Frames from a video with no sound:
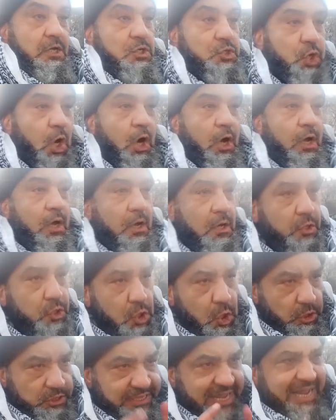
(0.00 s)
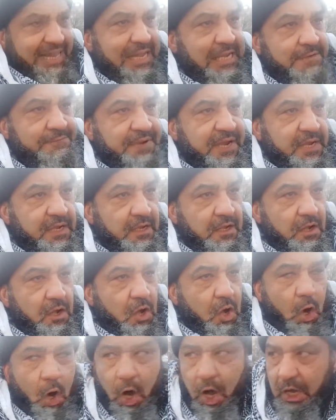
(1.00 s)
So you telling me
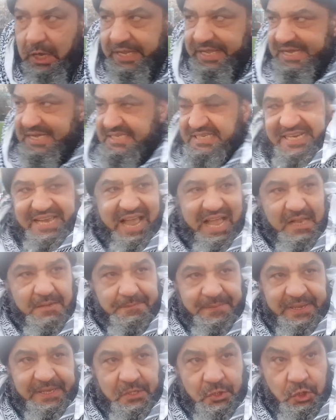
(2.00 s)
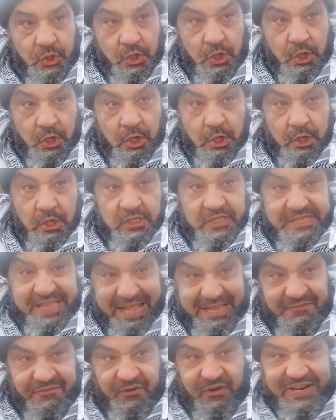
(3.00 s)
all these girls being
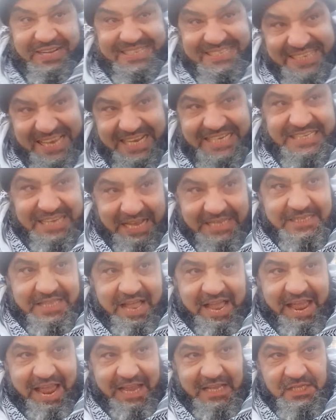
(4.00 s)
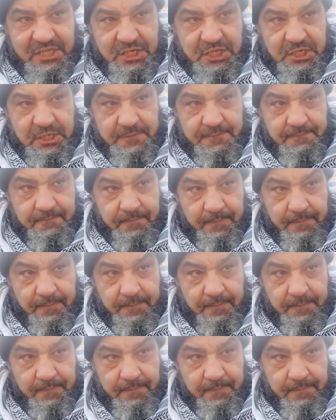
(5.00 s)
done for sex underage